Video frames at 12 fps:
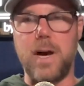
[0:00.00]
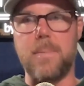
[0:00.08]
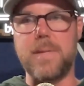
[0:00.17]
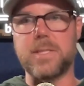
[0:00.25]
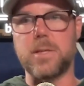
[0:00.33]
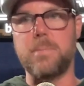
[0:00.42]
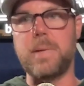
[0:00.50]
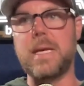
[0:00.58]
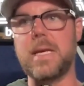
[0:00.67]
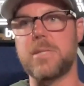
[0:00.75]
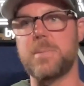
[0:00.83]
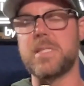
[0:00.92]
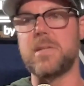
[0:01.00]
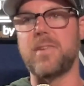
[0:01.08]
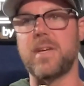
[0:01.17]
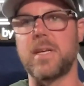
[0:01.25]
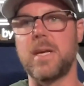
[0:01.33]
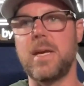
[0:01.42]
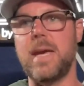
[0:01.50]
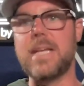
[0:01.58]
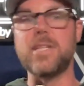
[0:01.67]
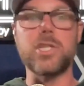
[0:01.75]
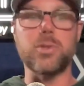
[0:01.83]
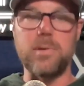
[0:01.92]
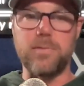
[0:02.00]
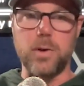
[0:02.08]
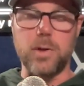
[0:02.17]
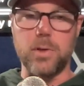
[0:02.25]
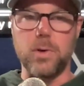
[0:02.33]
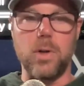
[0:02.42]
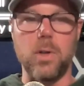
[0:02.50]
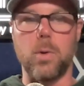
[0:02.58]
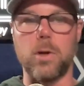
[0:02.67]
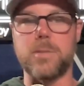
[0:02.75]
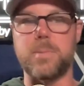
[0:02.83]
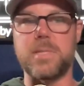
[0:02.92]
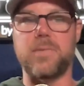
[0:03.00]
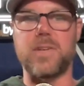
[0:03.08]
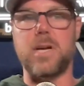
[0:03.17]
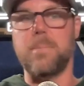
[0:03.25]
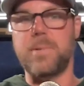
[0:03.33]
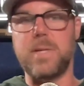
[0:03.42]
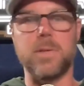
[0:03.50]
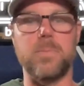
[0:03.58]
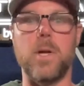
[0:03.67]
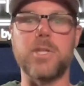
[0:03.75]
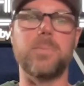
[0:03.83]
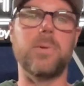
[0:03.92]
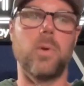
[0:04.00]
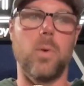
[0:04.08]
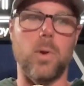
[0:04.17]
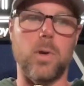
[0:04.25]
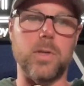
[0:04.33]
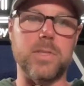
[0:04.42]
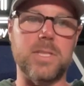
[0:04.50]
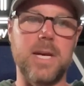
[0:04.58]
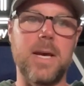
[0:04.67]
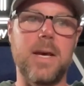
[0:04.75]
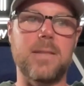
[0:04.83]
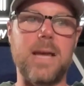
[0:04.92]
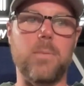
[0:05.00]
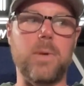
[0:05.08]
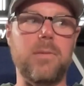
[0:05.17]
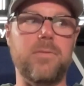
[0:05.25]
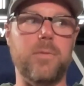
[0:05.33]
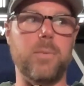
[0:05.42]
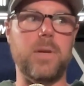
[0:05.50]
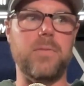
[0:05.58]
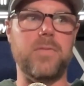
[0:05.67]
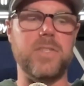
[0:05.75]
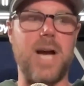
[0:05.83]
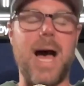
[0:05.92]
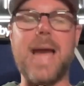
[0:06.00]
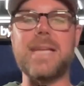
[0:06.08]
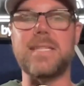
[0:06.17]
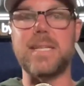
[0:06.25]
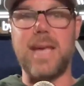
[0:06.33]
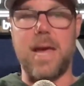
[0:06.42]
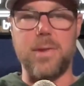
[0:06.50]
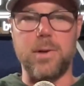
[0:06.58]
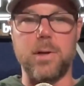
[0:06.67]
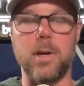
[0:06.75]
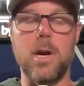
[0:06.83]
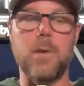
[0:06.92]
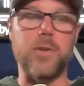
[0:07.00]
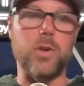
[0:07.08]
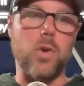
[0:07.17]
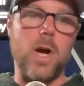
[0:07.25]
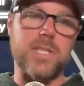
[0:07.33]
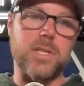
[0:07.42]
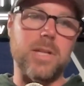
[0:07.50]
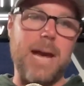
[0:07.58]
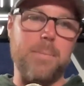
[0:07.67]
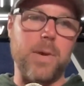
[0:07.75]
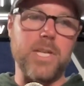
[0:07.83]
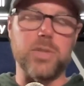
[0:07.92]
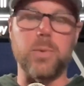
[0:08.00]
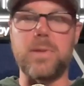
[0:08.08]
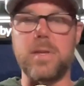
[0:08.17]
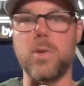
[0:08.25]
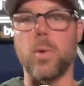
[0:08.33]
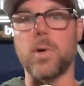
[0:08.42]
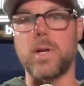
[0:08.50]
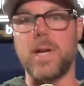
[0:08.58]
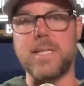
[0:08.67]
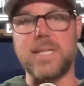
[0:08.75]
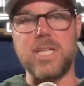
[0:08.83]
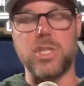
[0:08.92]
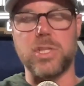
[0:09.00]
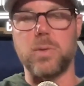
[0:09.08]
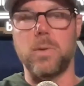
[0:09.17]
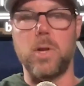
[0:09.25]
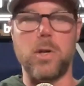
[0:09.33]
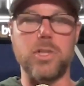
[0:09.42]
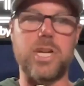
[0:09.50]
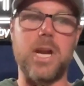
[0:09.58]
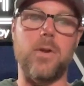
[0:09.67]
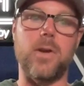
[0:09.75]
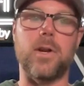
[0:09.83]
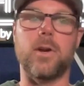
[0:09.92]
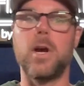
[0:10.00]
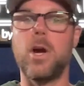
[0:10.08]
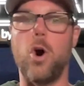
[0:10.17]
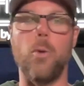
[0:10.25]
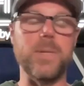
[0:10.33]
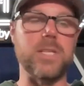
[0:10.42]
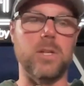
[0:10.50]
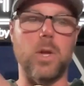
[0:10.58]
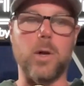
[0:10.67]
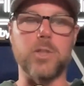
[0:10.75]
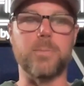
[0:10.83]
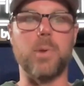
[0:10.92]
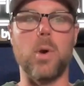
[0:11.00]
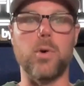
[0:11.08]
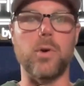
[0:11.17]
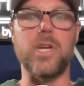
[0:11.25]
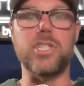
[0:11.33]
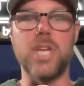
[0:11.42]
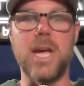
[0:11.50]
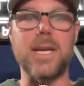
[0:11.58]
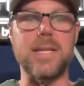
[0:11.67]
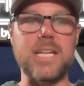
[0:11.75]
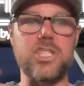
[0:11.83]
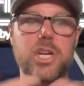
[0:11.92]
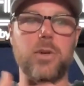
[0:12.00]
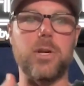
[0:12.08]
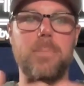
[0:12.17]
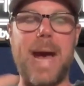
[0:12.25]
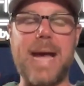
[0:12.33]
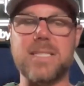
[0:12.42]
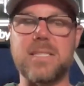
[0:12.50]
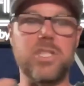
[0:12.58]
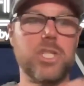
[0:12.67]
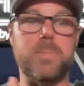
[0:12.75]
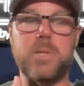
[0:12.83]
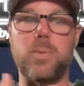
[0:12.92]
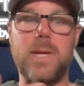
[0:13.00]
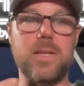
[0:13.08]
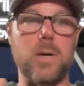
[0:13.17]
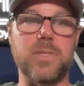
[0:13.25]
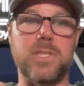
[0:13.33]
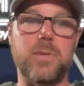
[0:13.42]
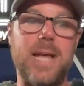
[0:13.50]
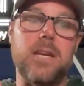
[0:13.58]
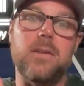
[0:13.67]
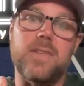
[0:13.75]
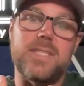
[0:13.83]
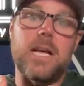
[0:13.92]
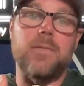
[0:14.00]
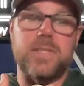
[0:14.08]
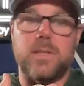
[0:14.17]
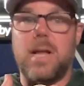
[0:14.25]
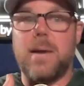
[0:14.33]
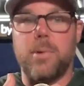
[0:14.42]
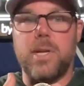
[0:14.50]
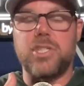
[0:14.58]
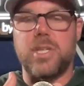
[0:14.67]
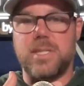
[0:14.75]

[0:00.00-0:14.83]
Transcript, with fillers: Um, this could be a specific industry vertical or a specific company with multiple orgs that we've we've tied together for cross collaboration within the organization. So a large carrier opens a large brokerage. Can they share capacity just between those two? That in itself is collaboration.